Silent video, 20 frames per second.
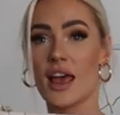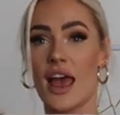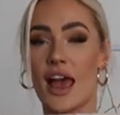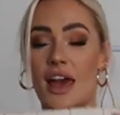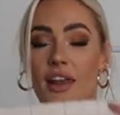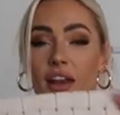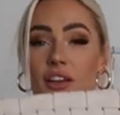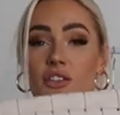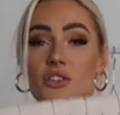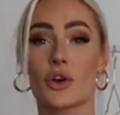
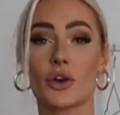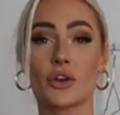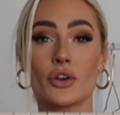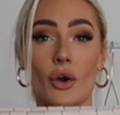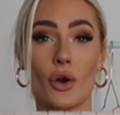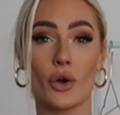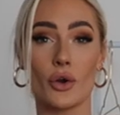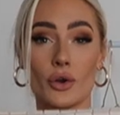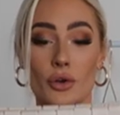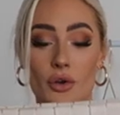And I
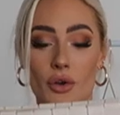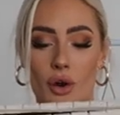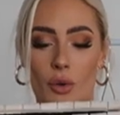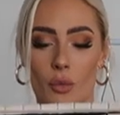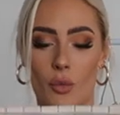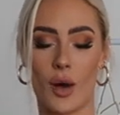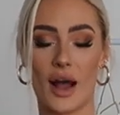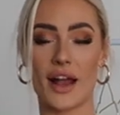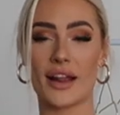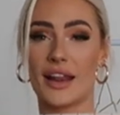don't own
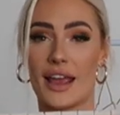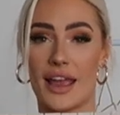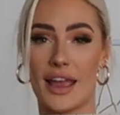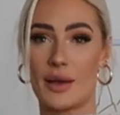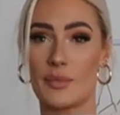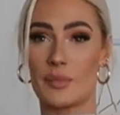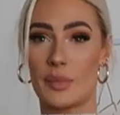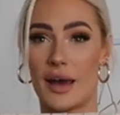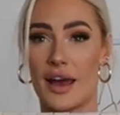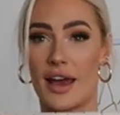a white
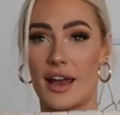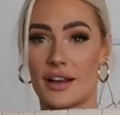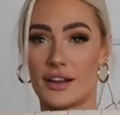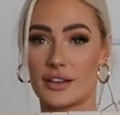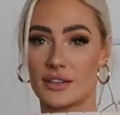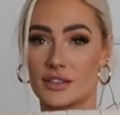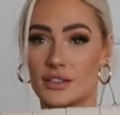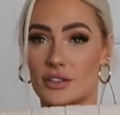handbag,